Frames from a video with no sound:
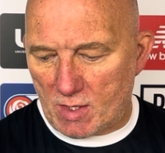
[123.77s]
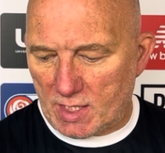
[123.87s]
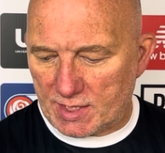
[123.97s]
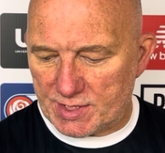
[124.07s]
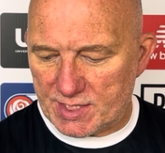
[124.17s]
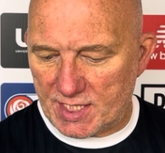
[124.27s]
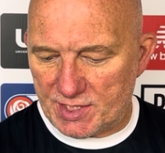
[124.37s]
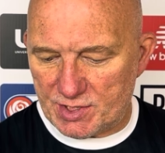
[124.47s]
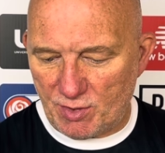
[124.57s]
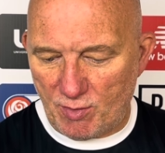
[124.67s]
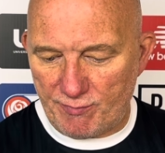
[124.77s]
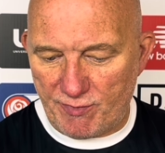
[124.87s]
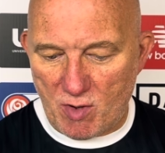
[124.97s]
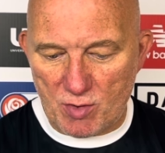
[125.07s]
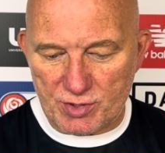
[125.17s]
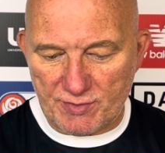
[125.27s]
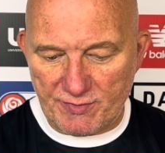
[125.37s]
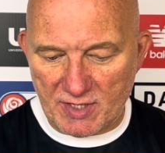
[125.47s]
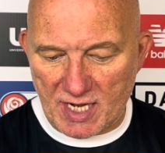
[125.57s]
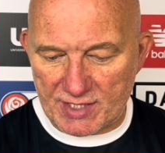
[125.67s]
And like I say, it's so unfortunate
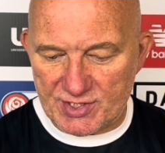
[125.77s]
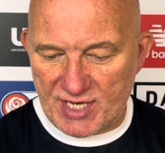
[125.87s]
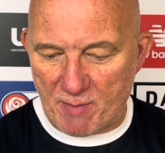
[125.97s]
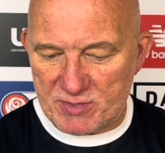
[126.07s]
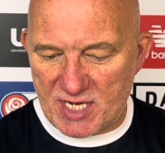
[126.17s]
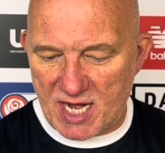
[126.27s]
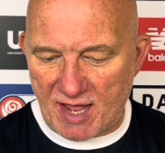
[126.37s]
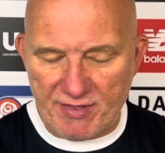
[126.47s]
for the lads steps in.